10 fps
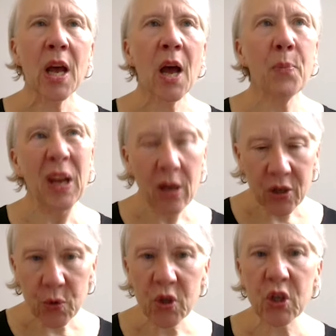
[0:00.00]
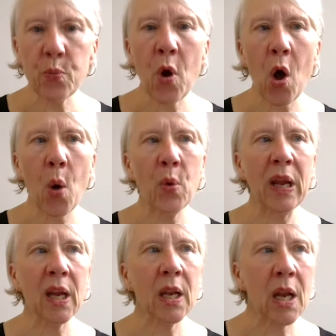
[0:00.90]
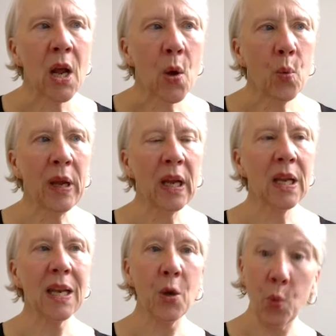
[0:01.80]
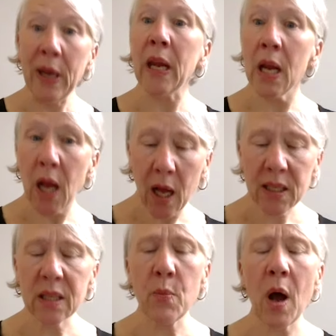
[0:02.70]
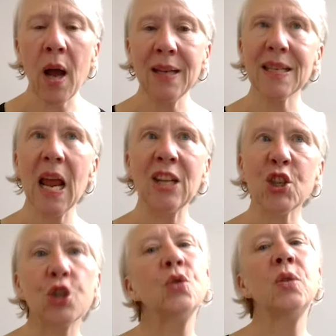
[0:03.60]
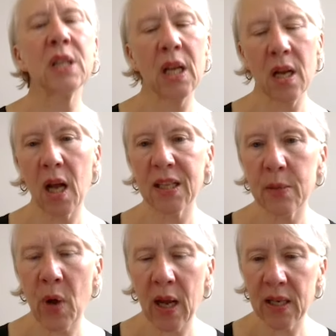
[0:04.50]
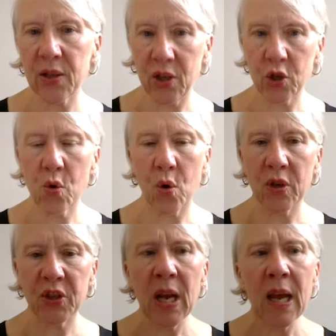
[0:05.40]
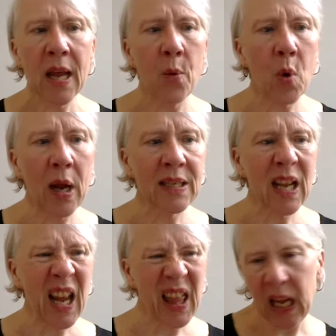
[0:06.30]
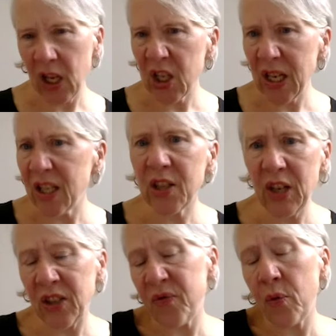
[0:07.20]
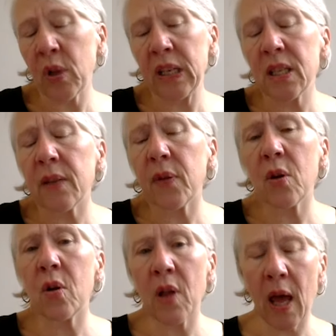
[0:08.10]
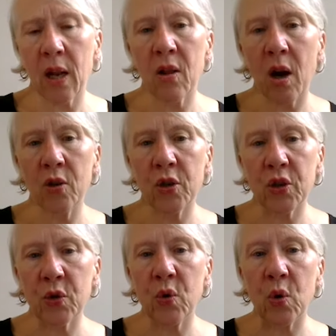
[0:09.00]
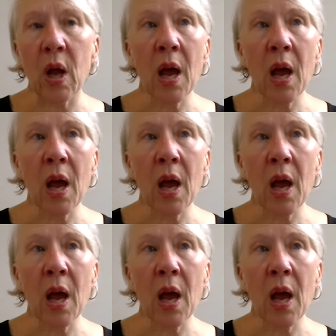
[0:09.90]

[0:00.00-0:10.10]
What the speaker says: Because we're small, we can customize, and students can customize this course in ways that I think it's really difficult at a larger school.